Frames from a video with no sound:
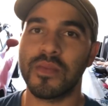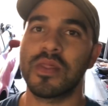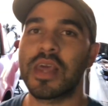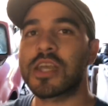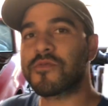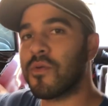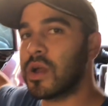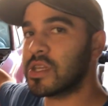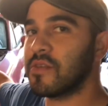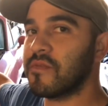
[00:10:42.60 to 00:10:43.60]
Thanks for
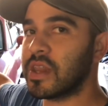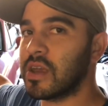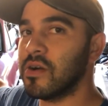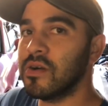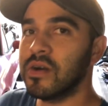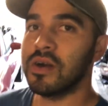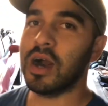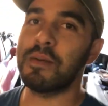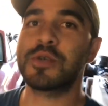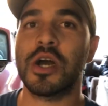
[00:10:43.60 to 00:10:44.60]
watching the video.
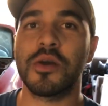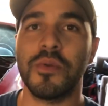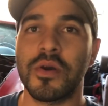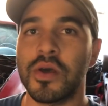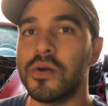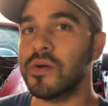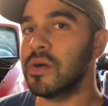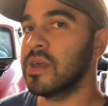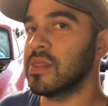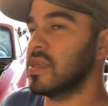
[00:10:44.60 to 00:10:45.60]
I'm Giacomoto.
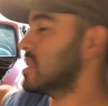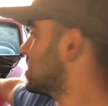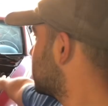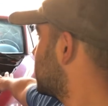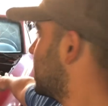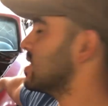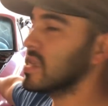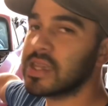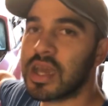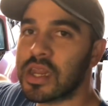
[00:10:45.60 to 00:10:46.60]
This is a
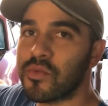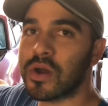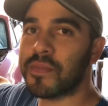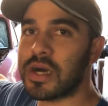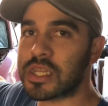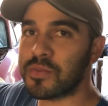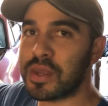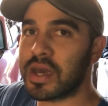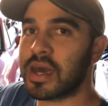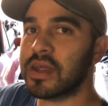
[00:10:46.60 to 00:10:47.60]
1991 Mazda
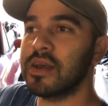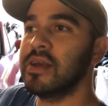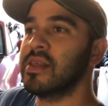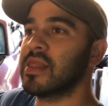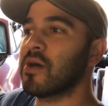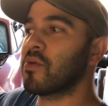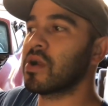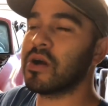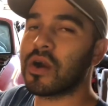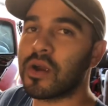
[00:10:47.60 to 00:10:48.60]
Miata that we
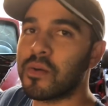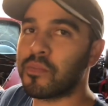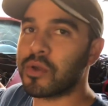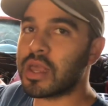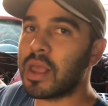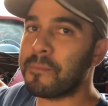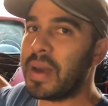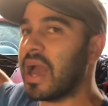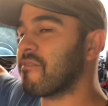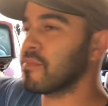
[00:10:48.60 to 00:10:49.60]
are bringing
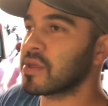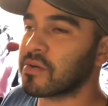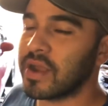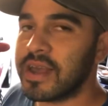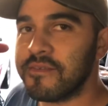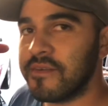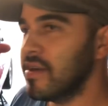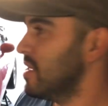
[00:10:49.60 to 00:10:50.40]
back from the grave.